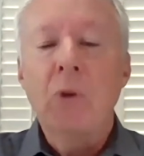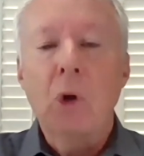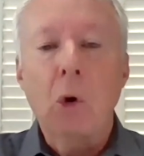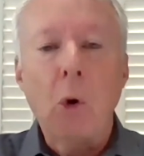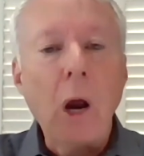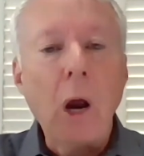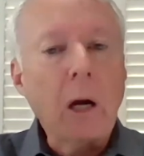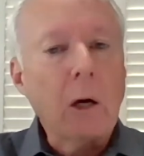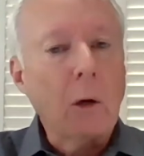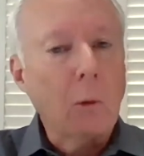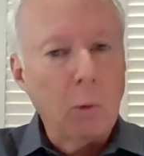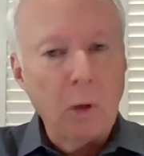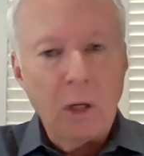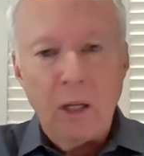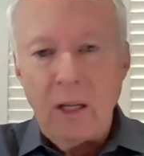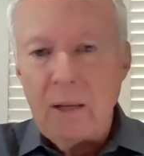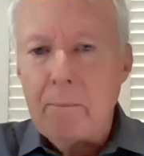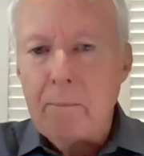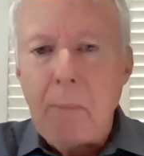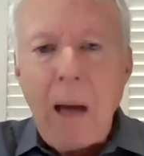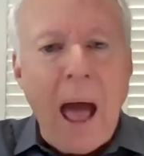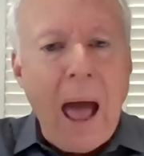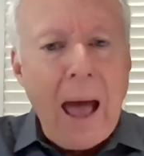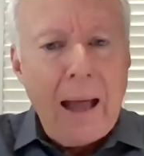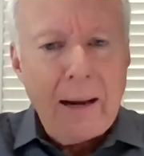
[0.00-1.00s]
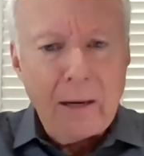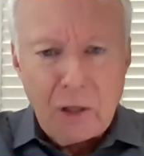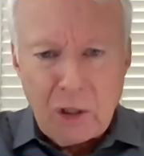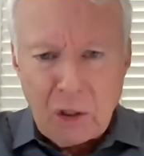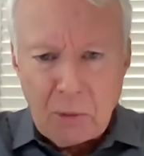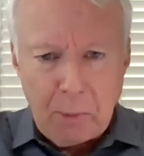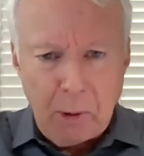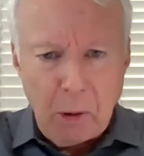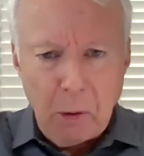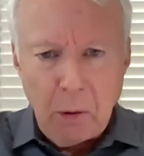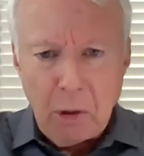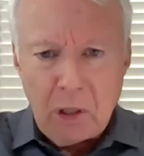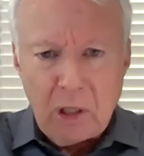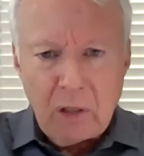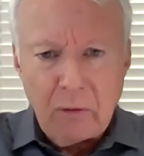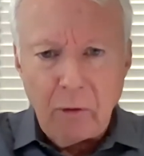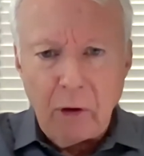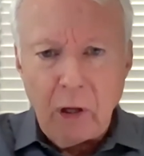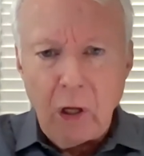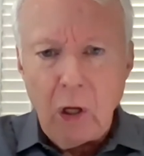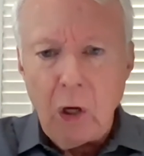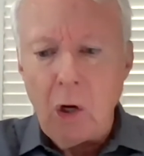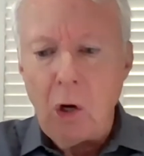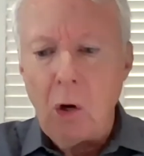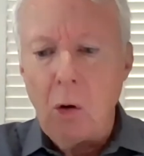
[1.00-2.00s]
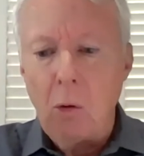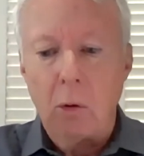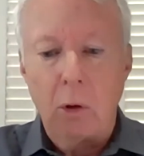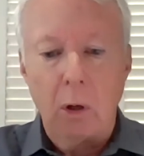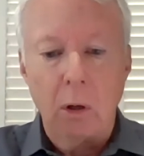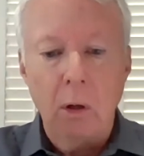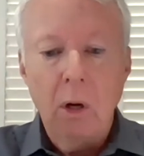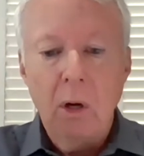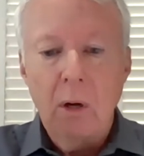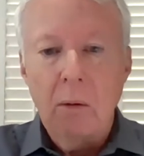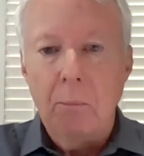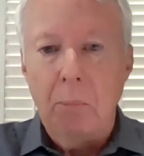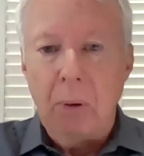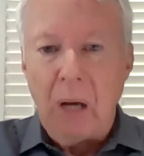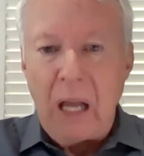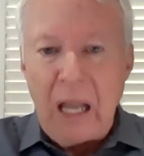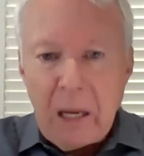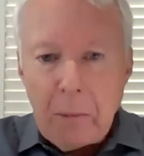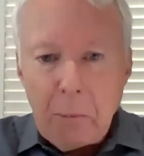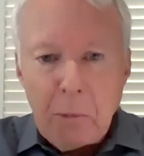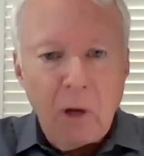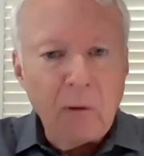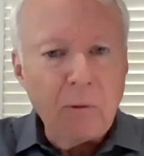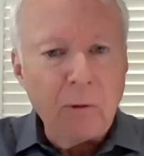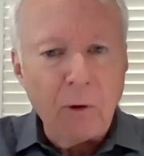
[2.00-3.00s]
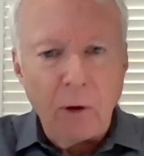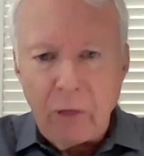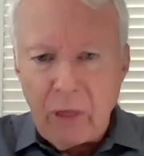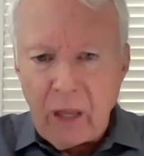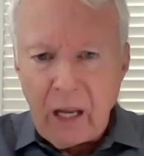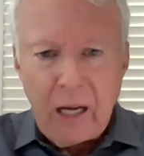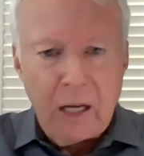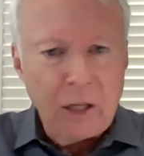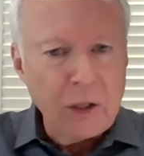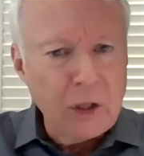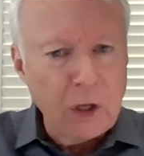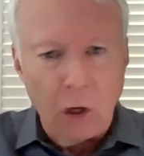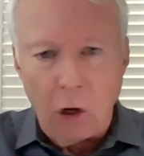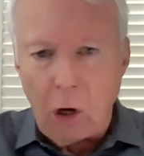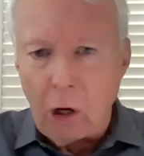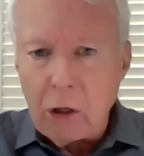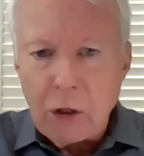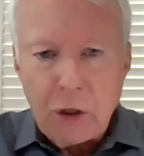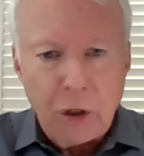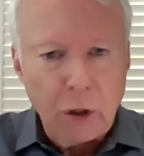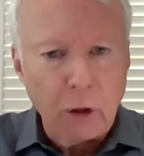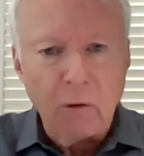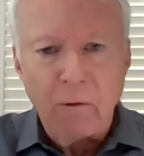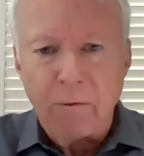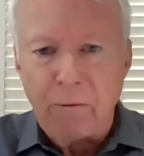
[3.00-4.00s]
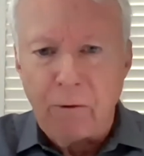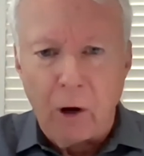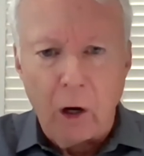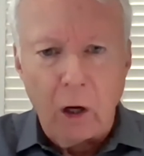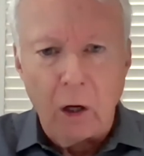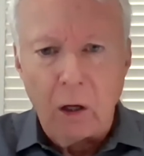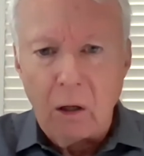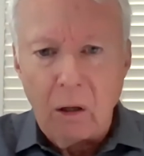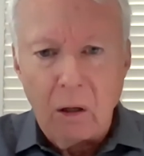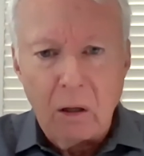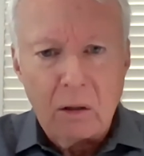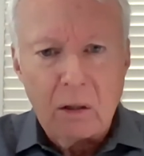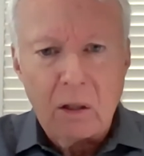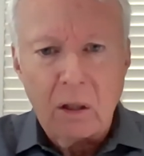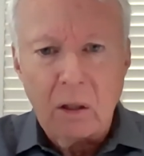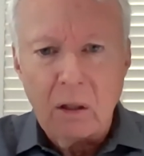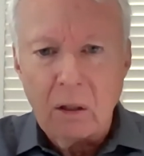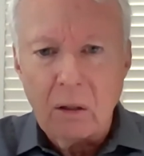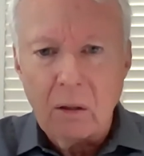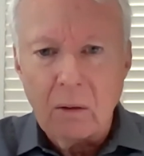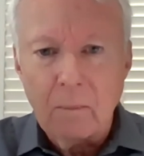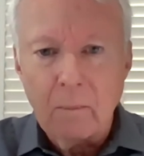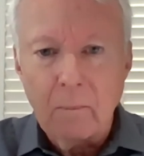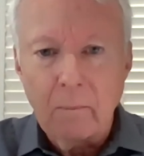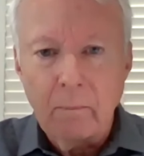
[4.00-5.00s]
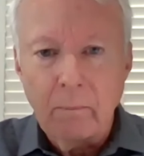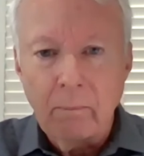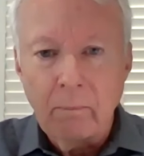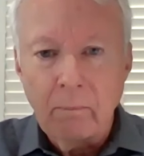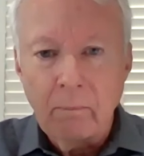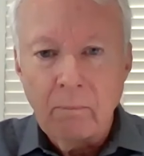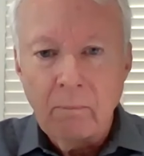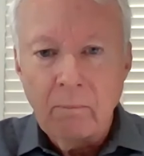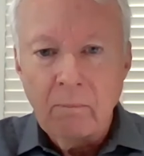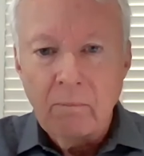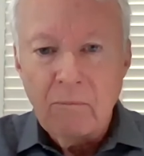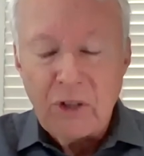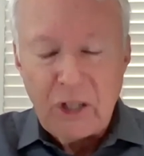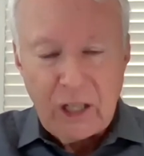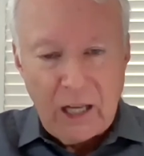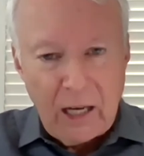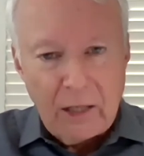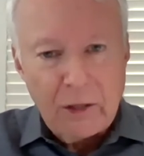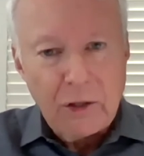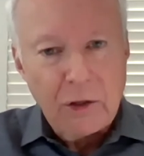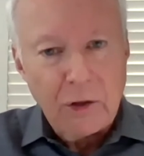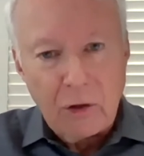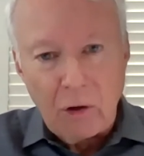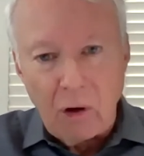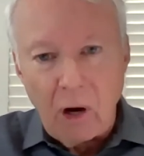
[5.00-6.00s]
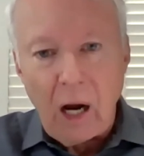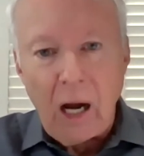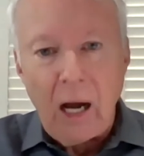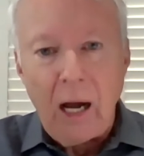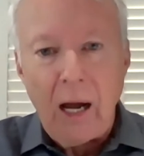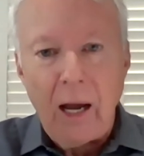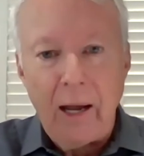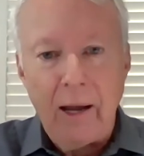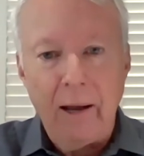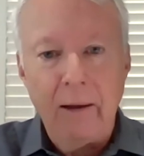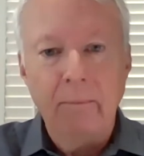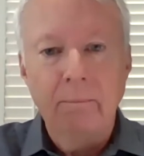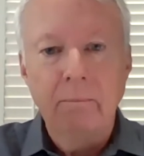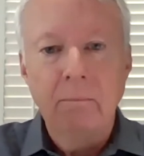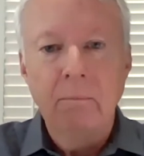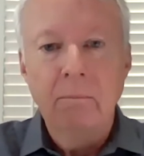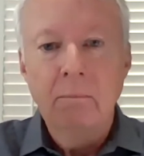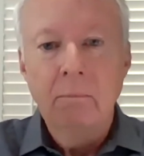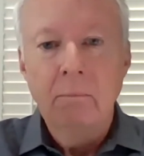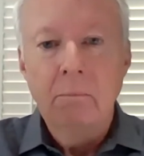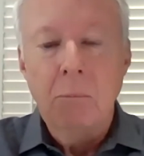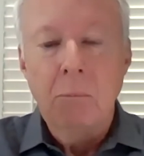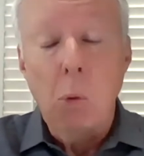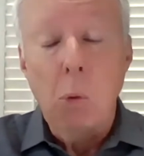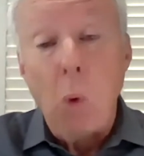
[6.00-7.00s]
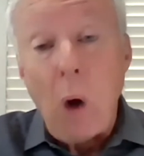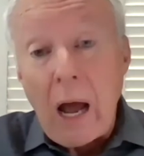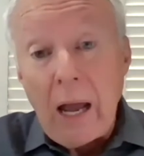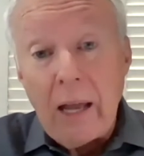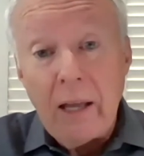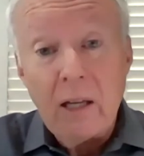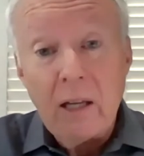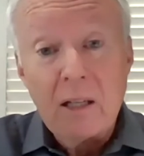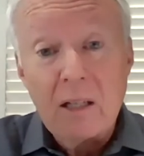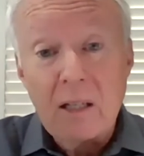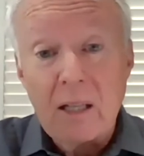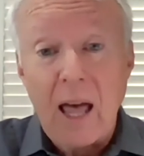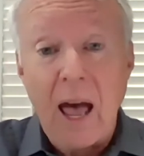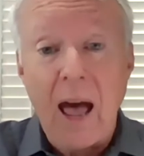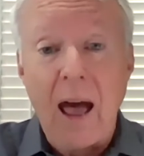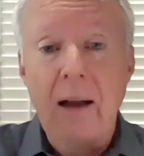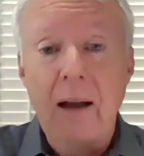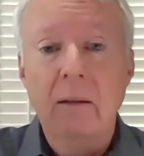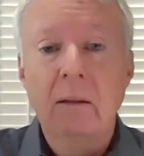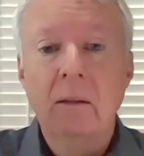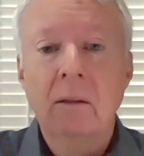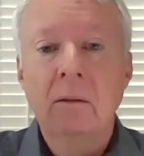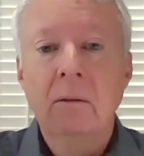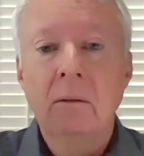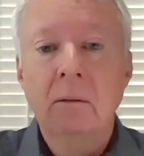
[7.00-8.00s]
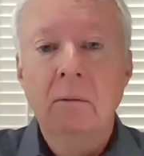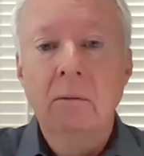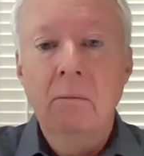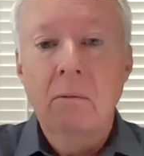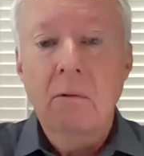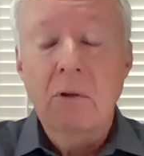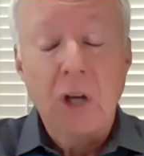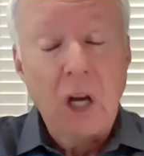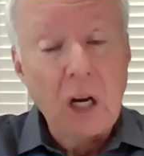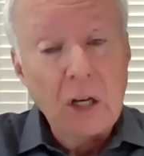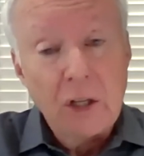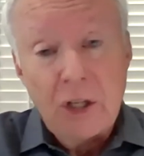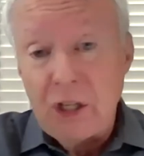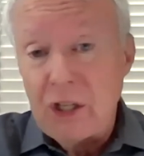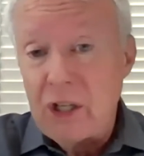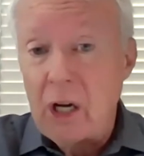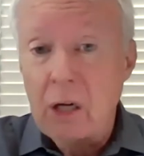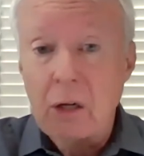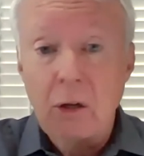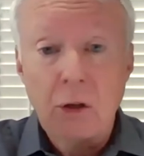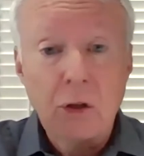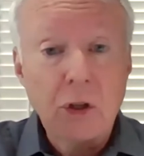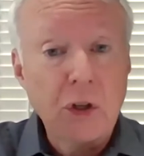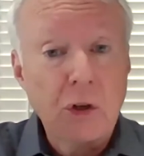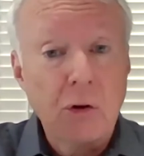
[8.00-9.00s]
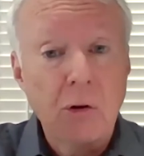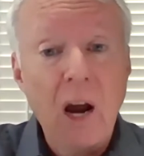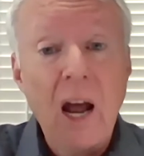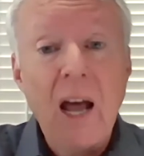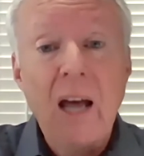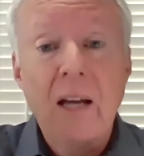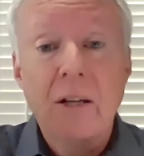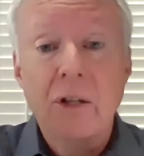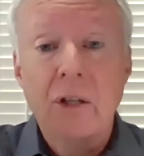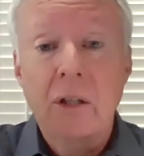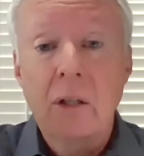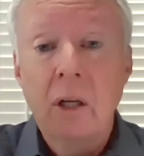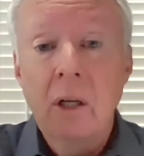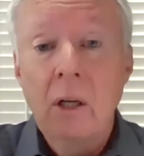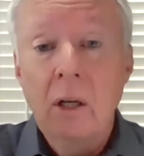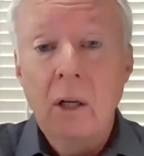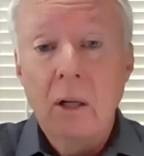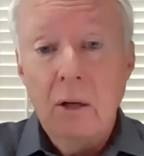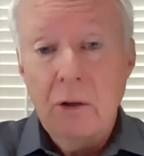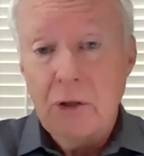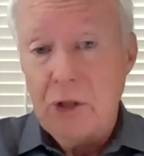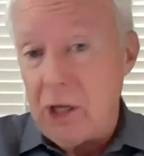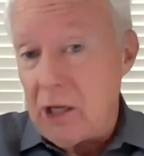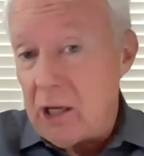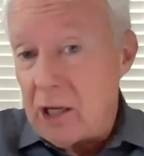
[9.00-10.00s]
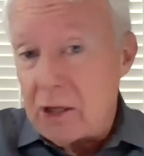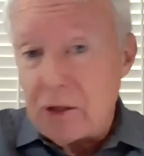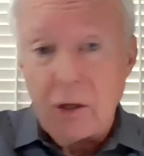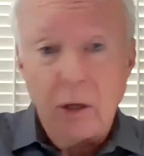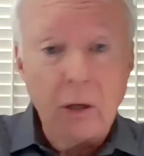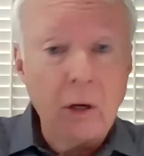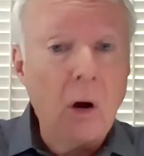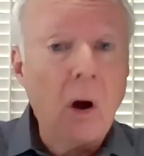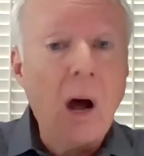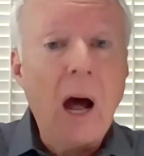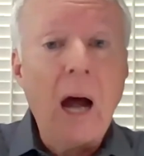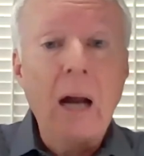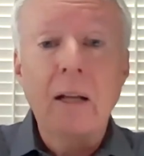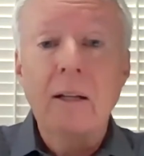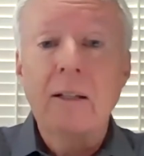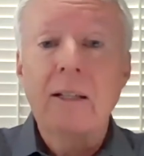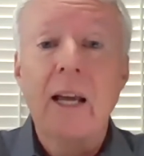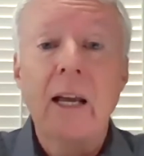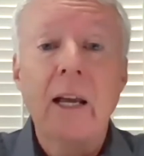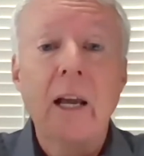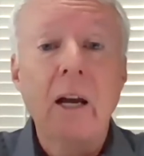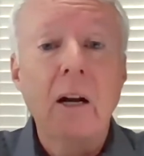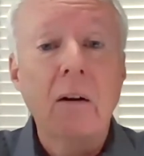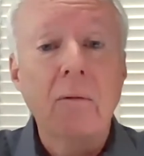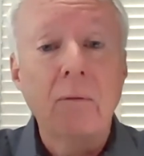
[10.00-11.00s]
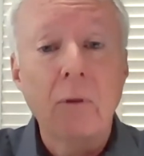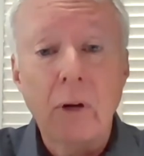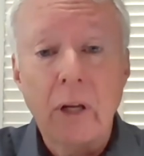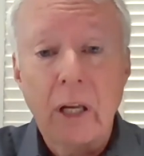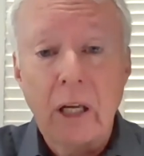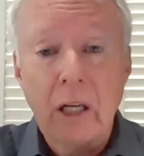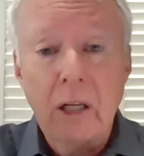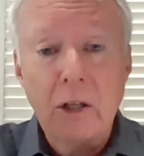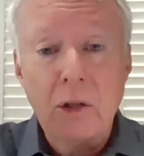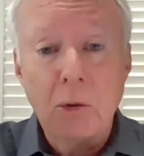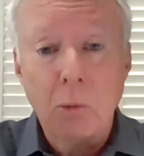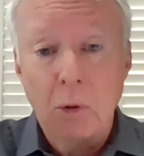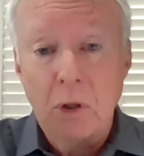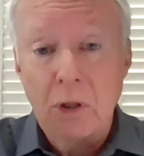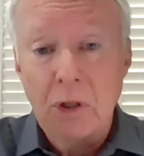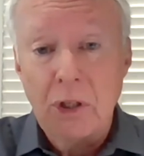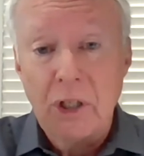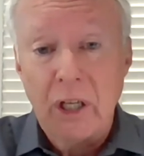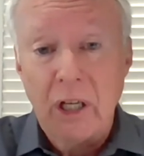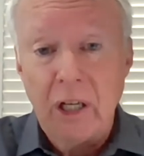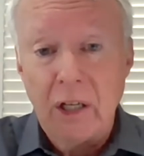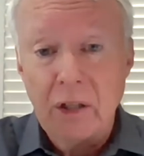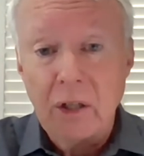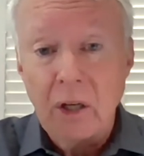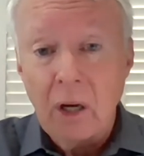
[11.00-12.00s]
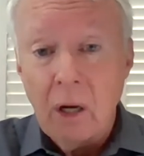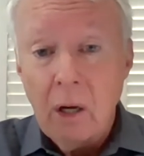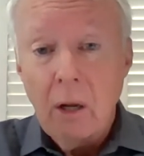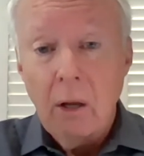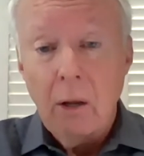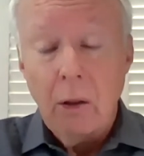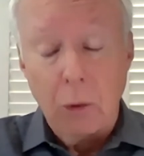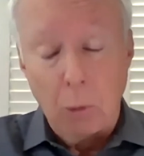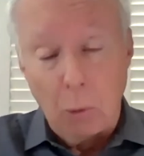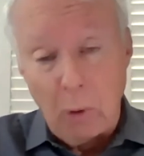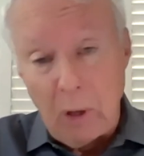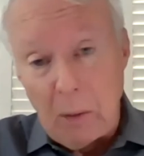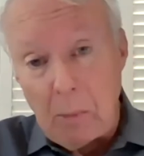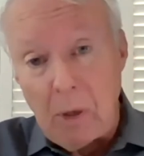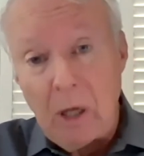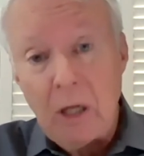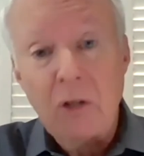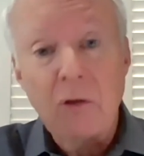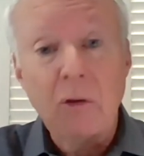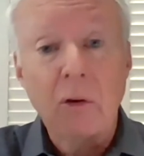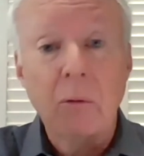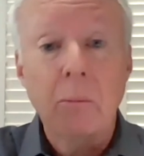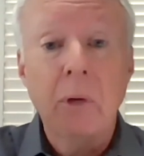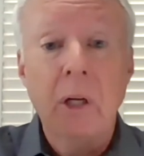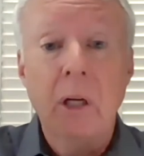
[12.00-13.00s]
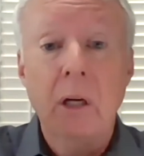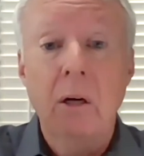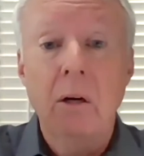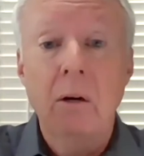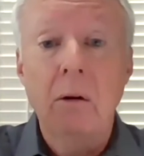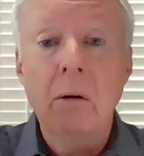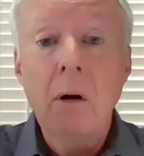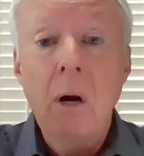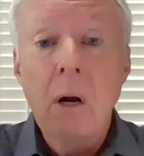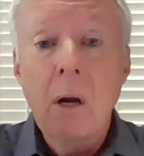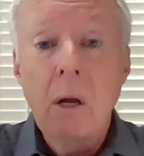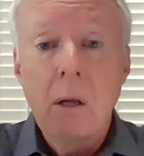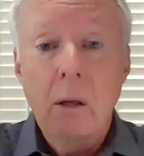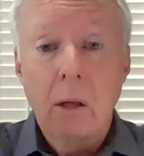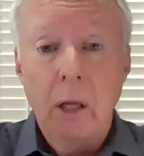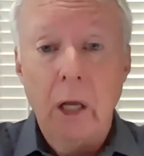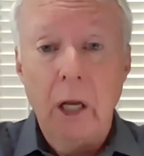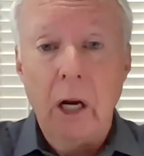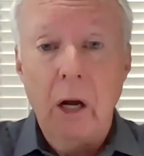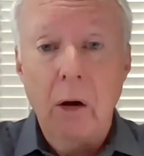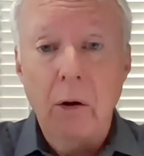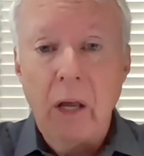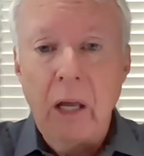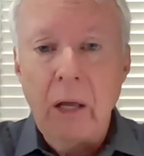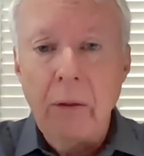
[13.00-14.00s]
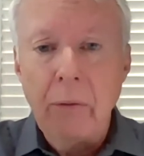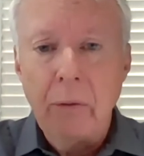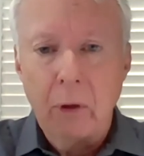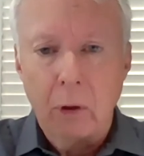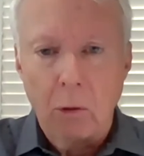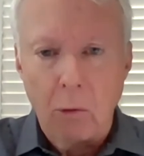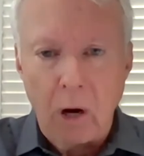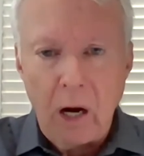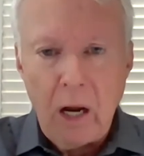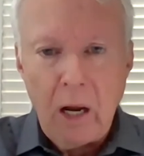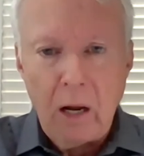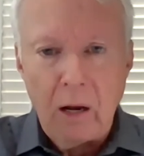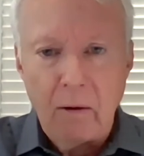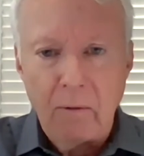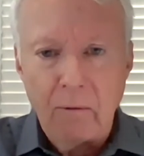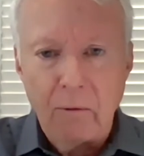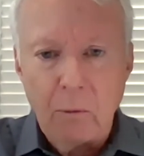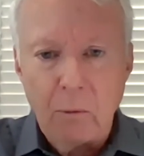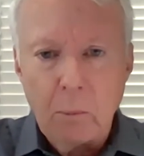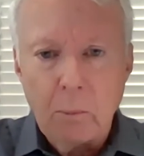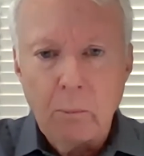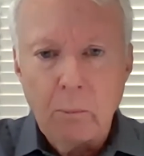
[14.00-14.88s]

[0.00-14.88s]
create a really bad experience for you or blame you for things that aren't your fault? Chances are high. But why is that? It's because she's under stress. She doesn't know how to take care of her kids when she's 3 months from here, in the grave.